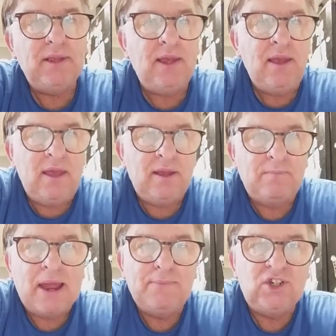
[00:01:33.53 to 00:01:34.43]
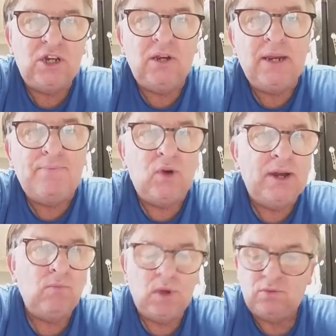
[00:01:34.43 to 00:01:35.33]
Absolutely
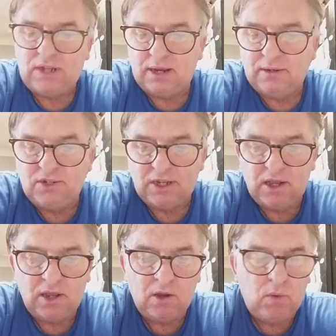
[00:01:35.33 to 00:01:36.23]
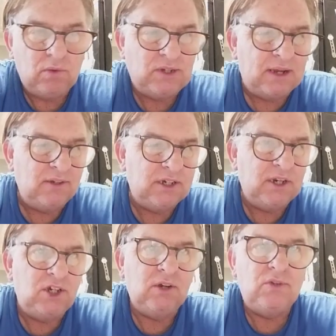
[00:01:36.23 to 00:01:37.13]
brilliant. Well done to her. Well done to
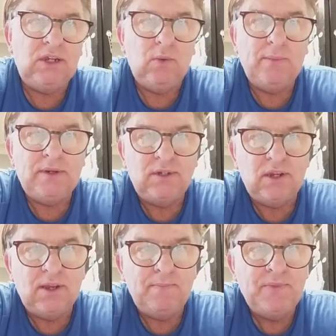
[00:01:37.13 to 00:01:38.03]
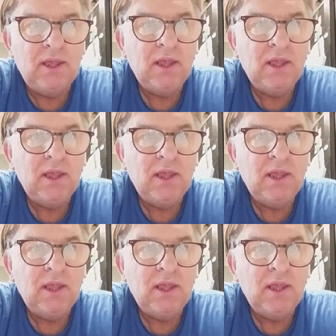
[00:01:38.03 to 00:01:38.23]
the Chelsea women's team.